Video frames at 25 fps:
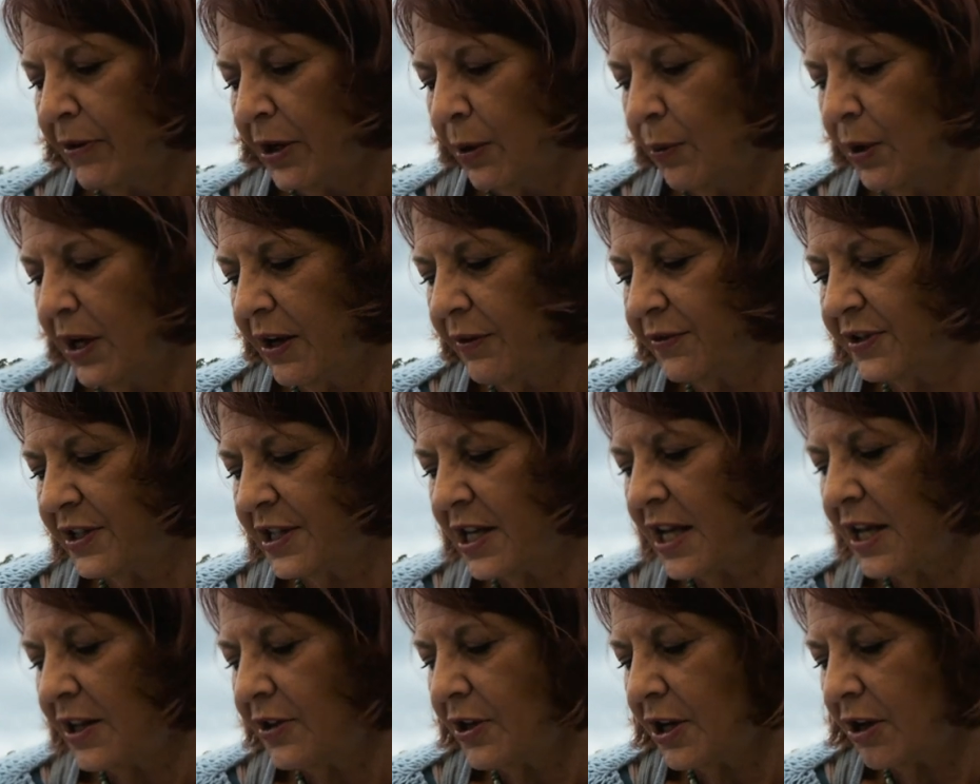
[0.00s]
we have
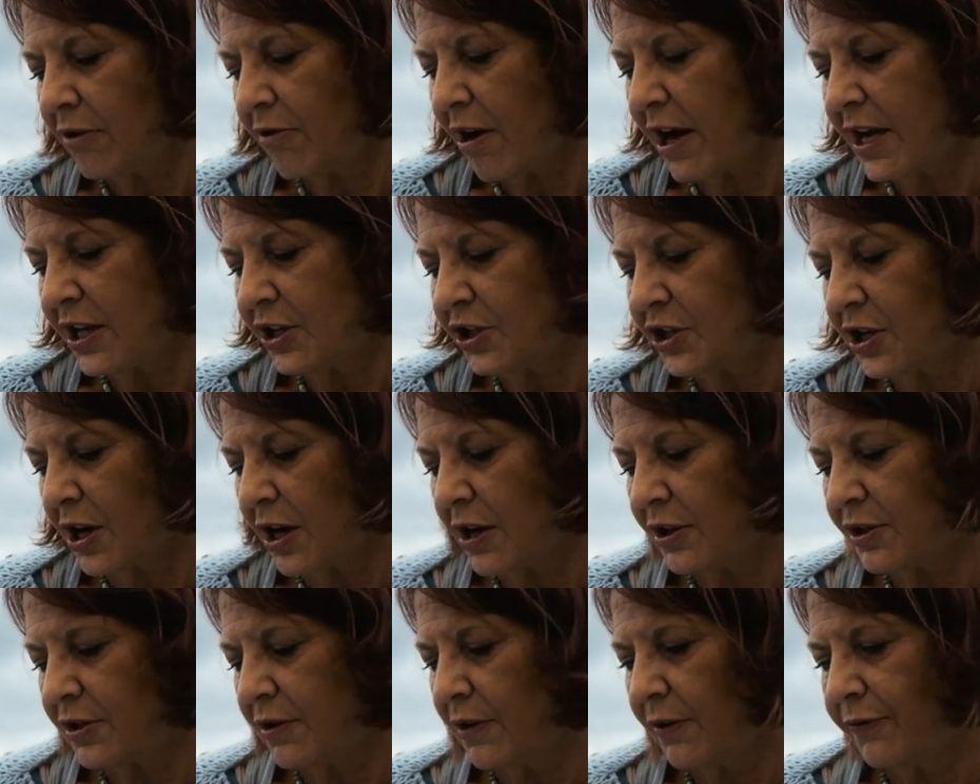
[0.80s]
seen the great
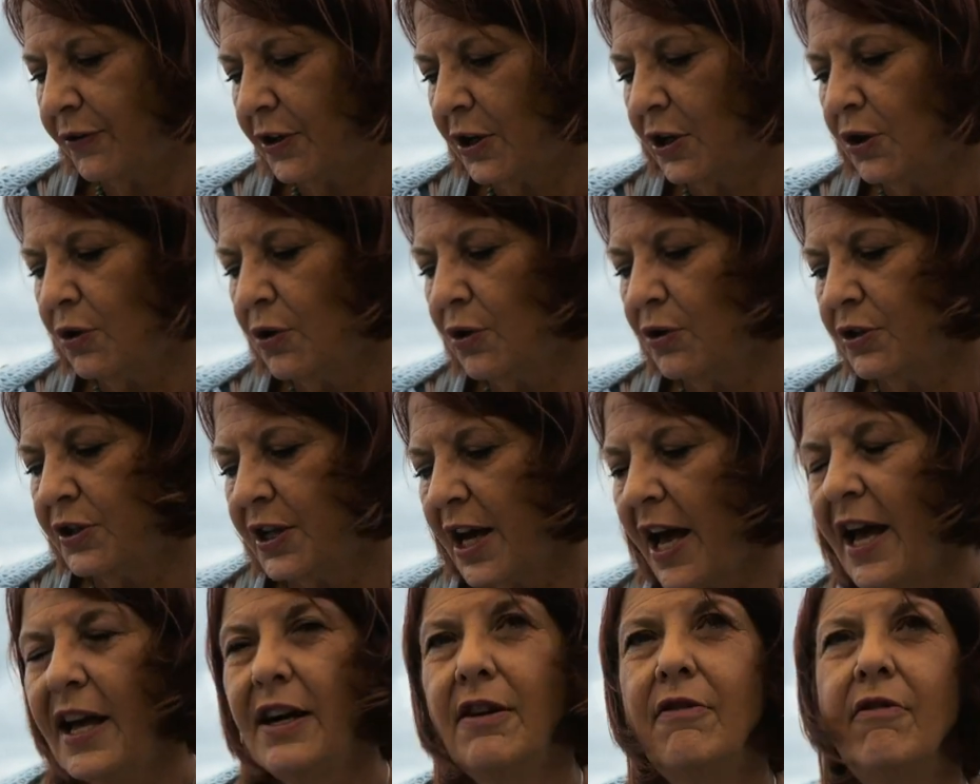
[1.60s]
charter of the Lord
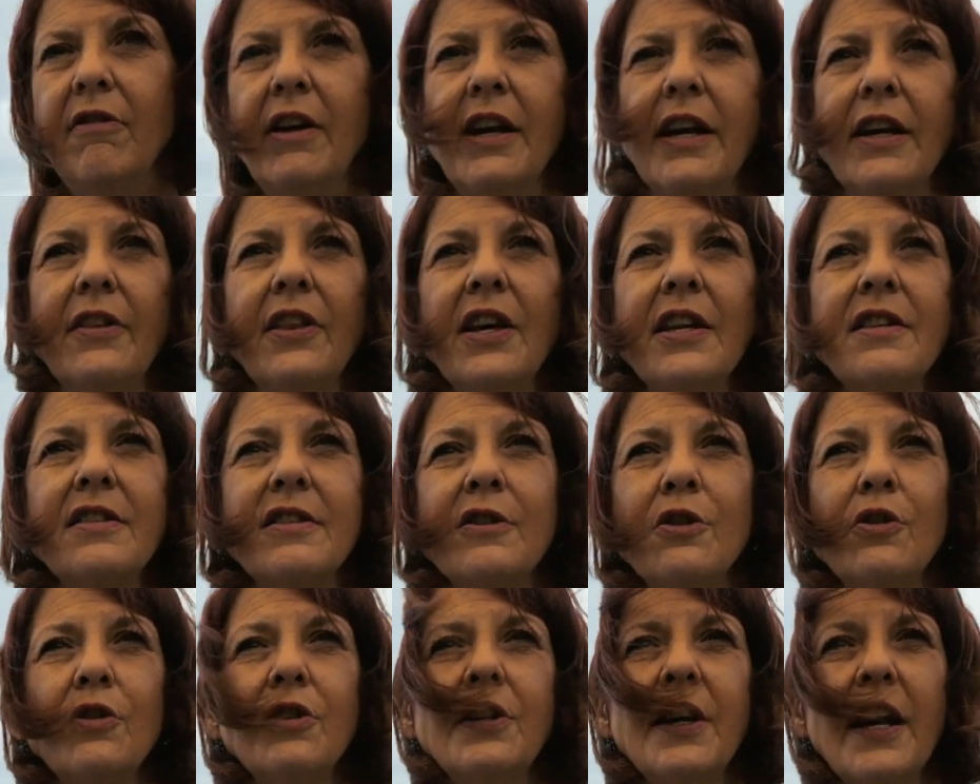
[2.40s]
Henry. That's
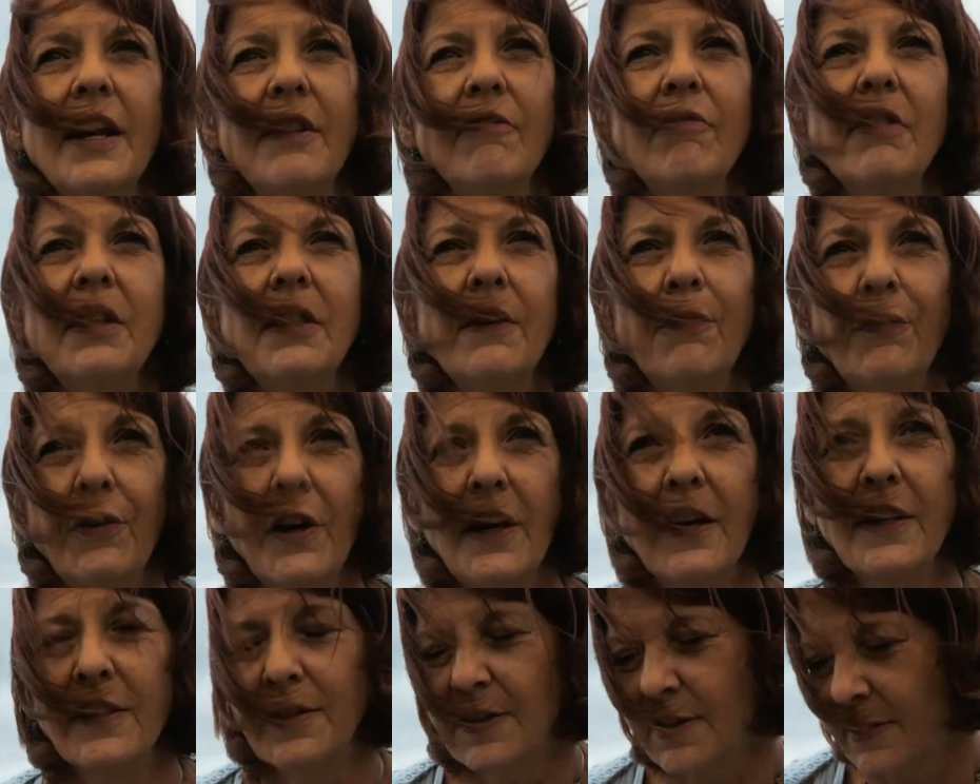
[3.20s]
Lord Henry
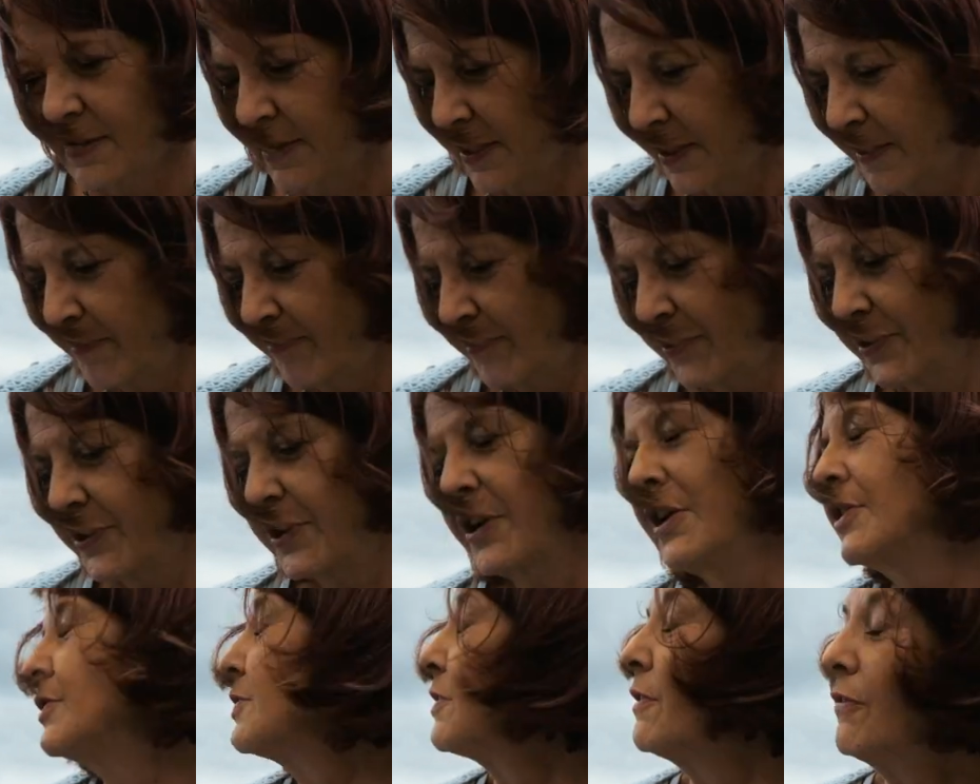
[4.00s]
I,
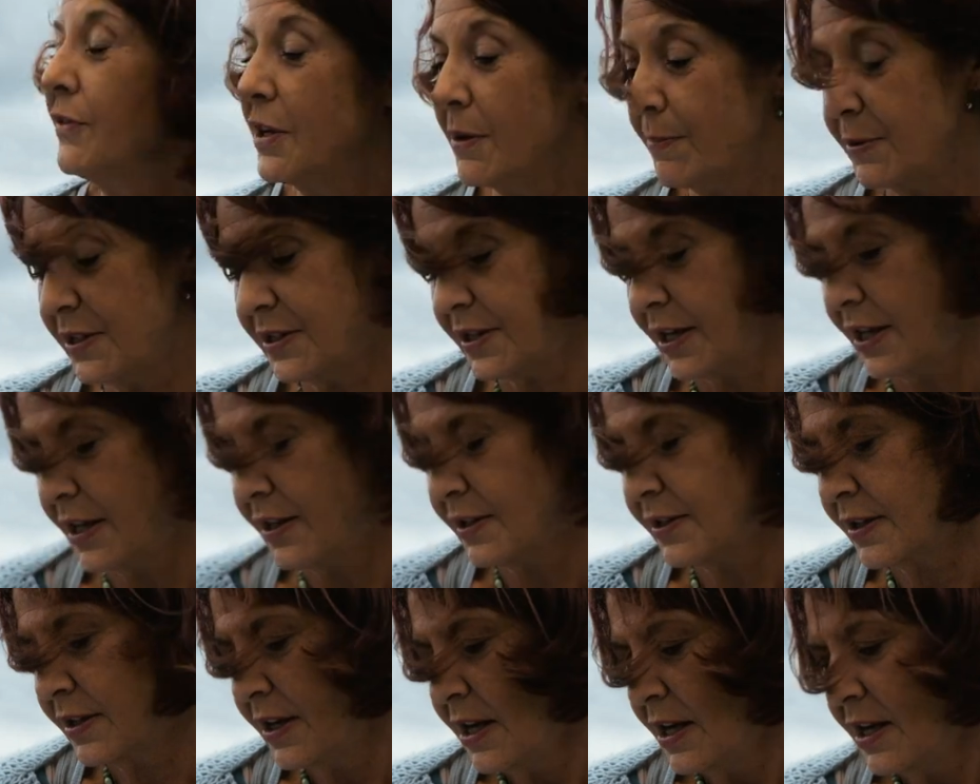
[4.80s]
Charter of
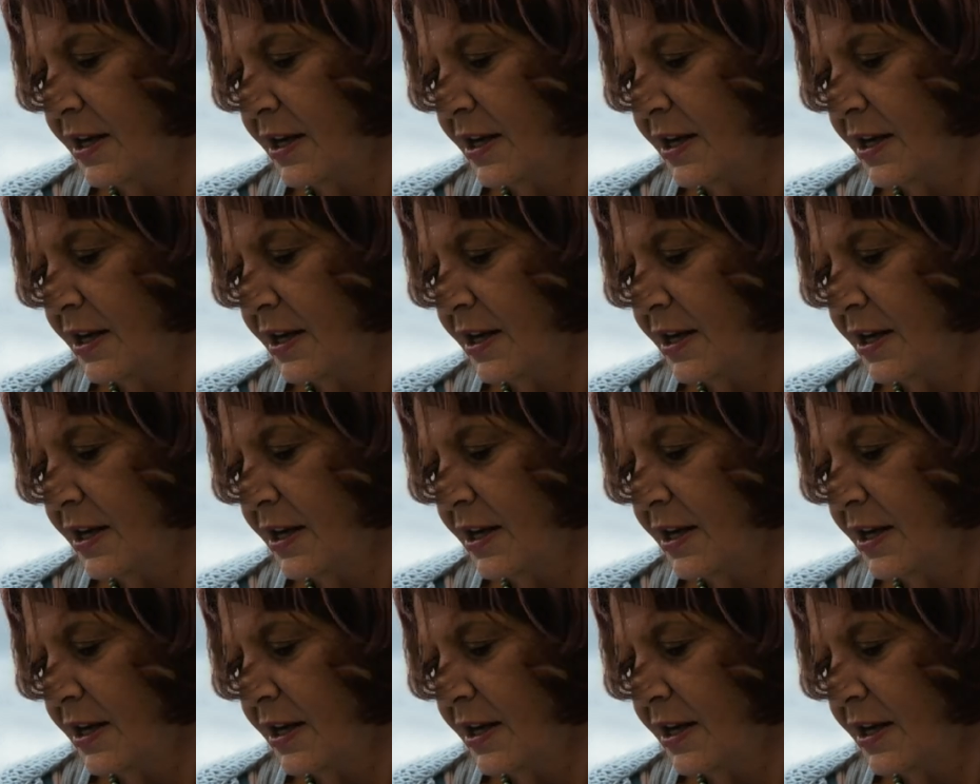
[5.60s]
Liberties.